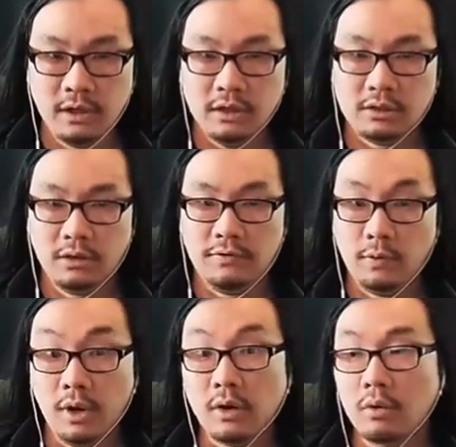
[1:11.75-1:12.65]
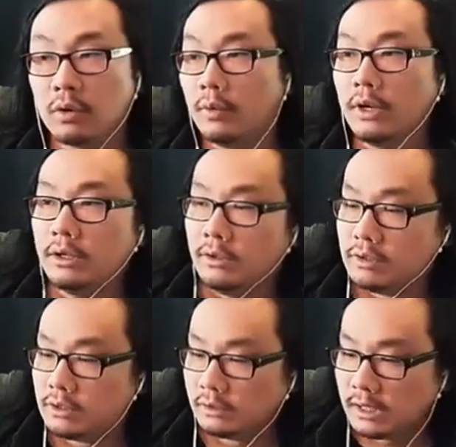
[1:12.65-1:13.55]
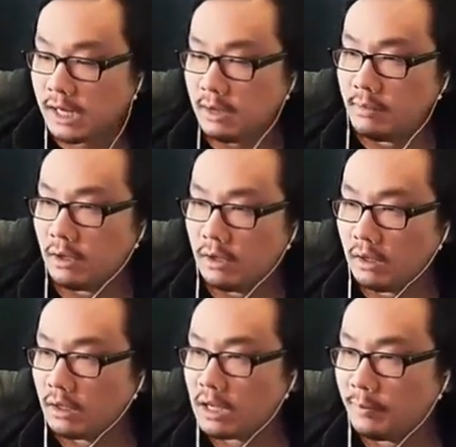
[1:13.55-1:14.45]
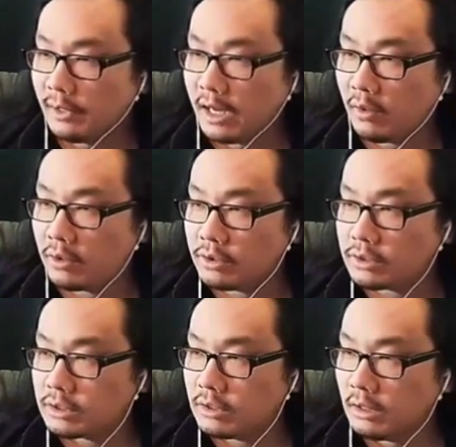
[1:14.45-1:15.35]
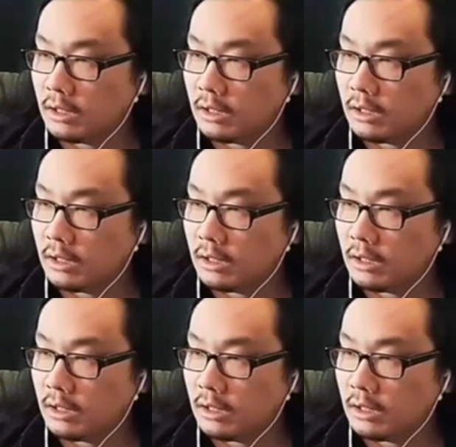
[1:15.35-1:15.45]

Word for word: So if you want to order one, there's still time, a couple hours.